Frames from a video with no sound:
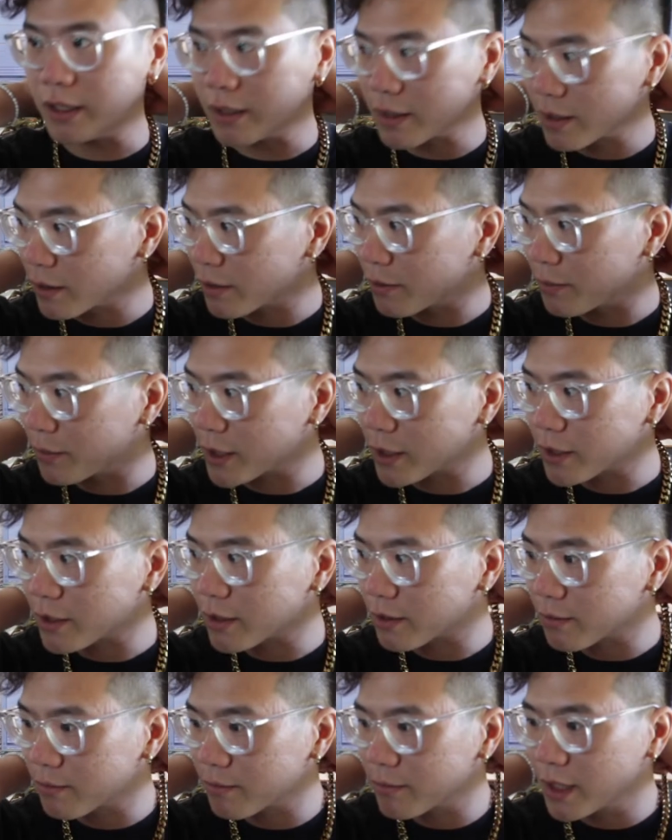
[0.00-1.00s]
Is it too
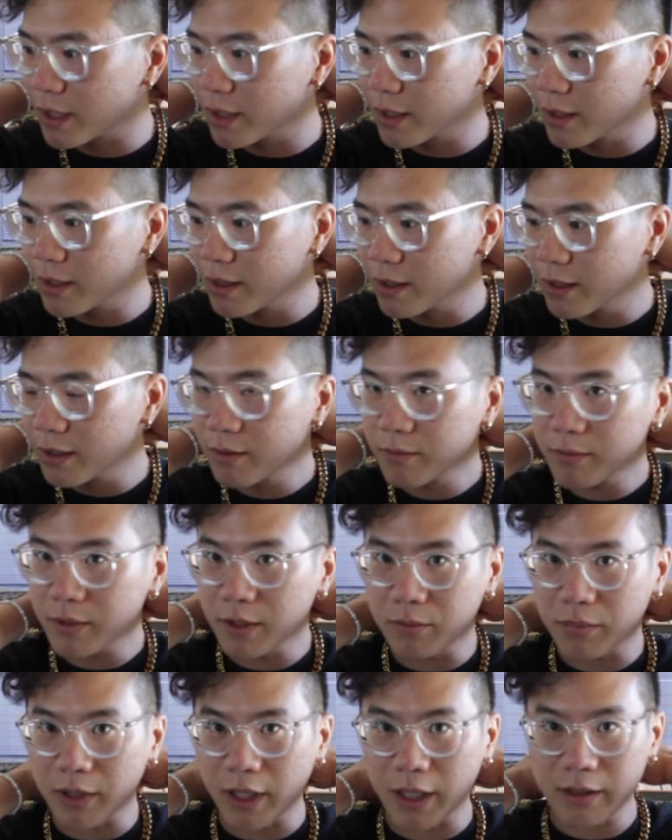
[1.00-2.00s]
much? I'm
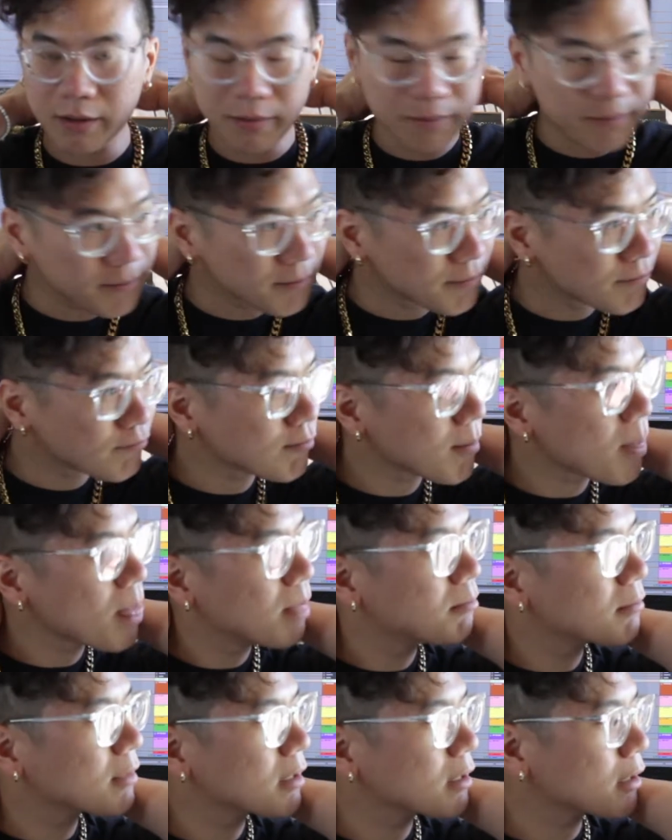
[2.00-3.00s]
gonna blind them.
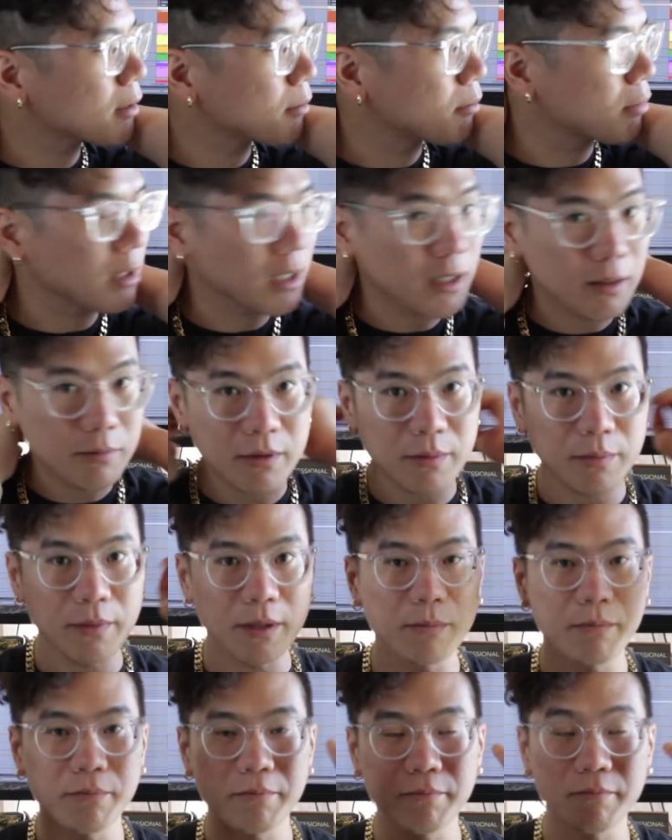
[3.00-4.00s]
I'm gonna blind them with
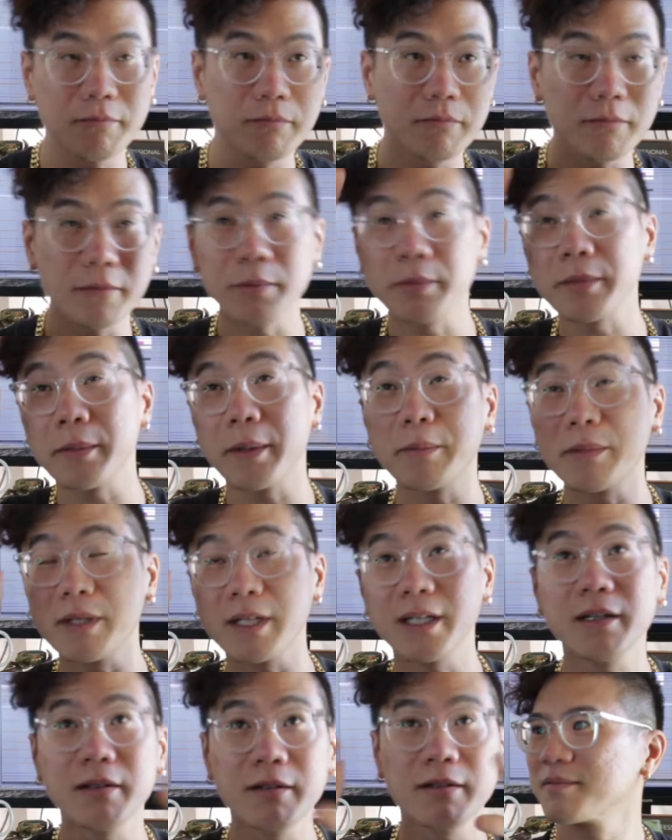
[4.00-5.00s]
my
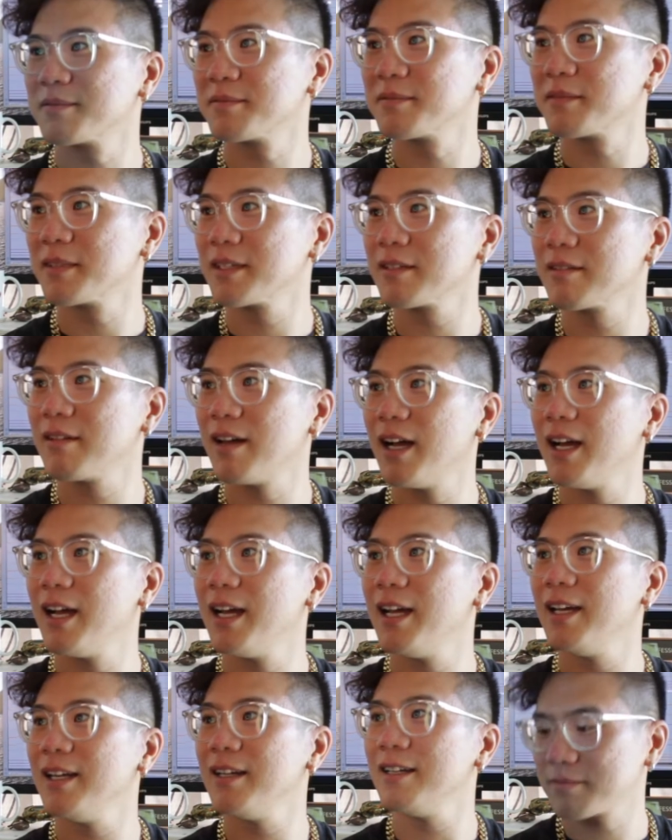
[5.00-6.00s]
bling. Ring
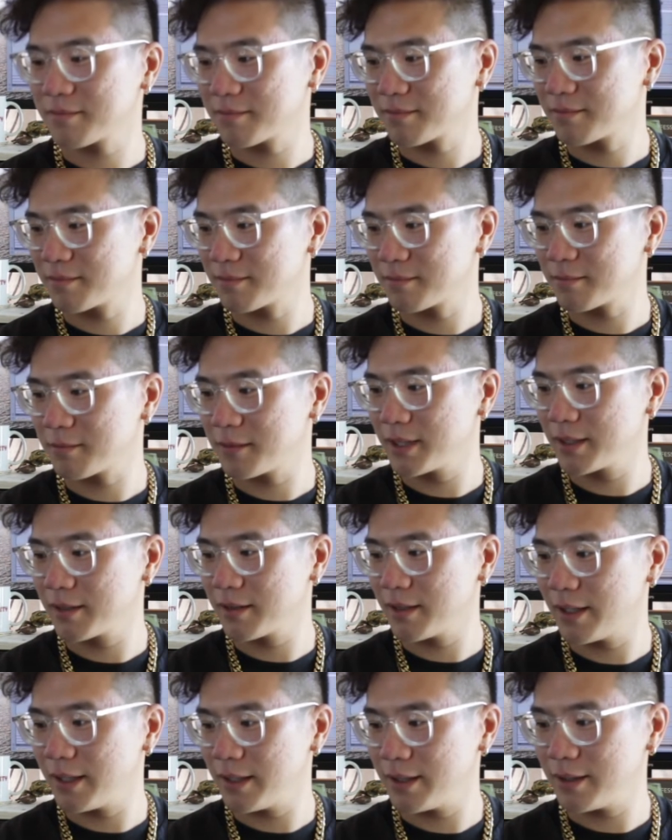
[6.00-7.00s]
light. Ring
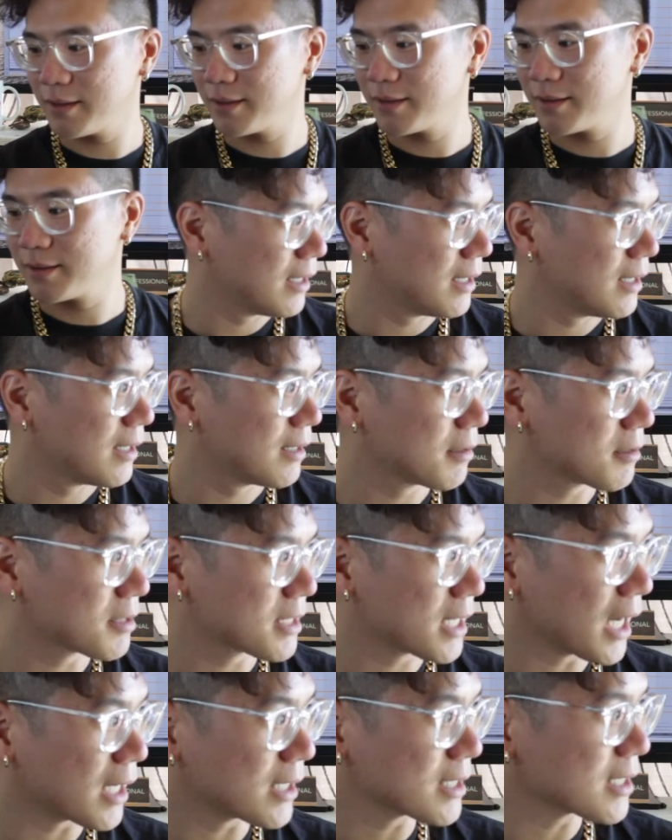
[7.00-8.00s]
light? There's
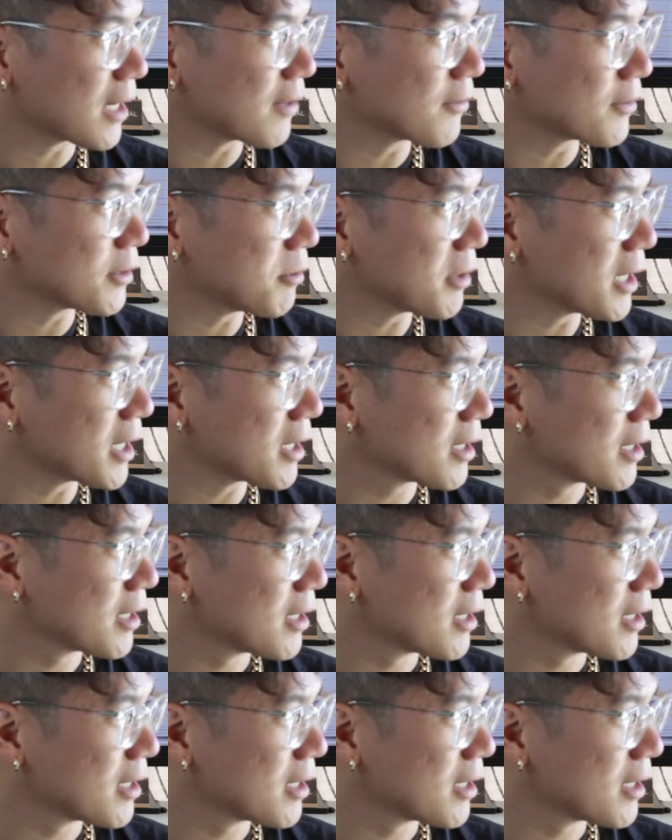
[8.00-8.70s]
cats everywhere.